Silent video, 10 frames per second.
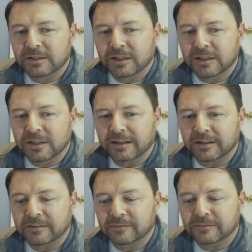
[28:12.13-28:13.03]
that
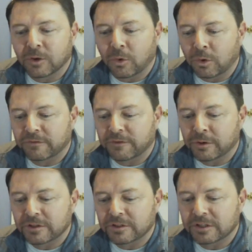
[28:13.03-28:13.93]
core
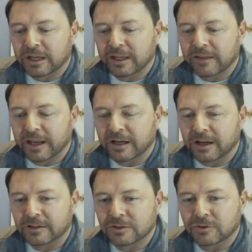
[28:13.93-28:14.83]
focus and that
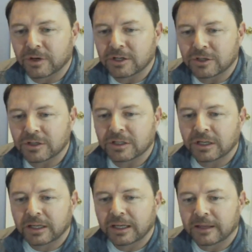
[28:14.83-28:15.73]
concentration
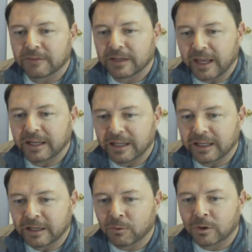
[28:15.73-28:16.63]
in the
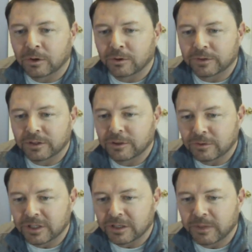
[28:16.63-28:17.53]
KDE world, the
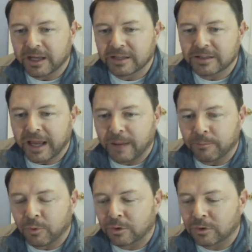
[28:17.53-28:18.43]
Qt-based app
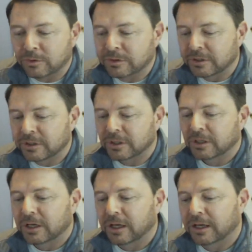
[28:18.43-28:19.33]
world,
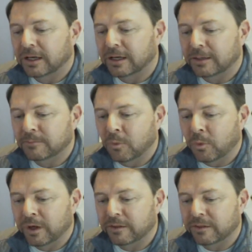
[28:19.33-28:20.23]

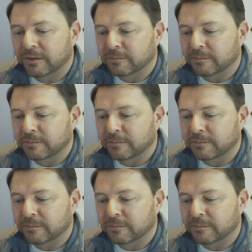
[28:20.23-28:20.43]
with